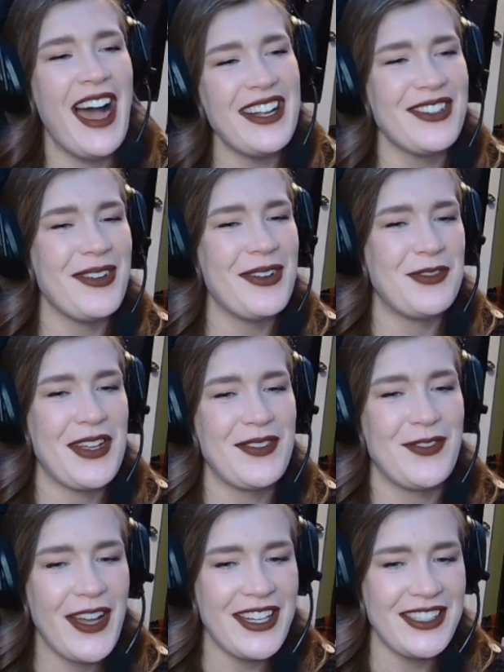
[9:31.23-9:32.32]
i don't know it
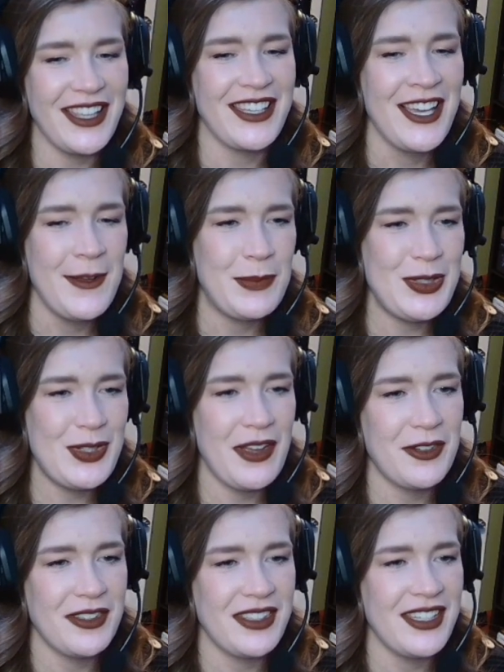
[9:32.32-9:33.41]
felt fun like you
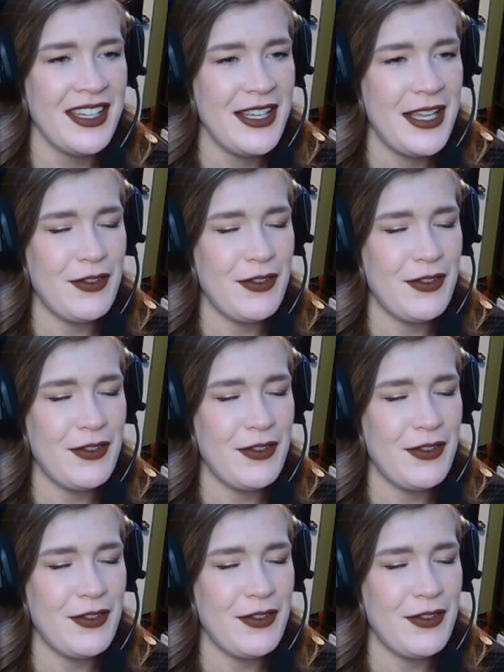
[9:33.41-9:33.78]
definitely